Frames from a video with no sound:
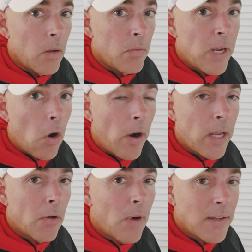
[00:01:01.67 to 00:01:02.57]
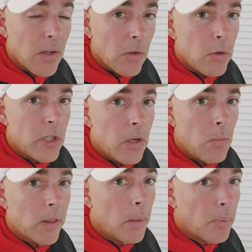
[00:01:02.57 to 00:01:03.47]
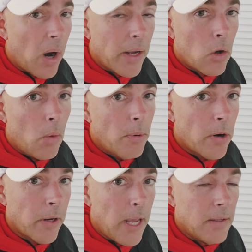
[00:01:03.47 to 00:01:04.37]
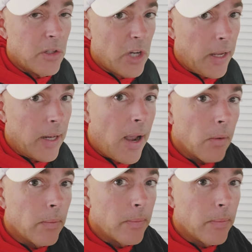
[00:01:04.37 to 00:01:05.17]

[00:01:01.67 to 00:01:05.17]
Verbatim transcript: regarding a resolution with the Bryan Kohberger case. Check it out.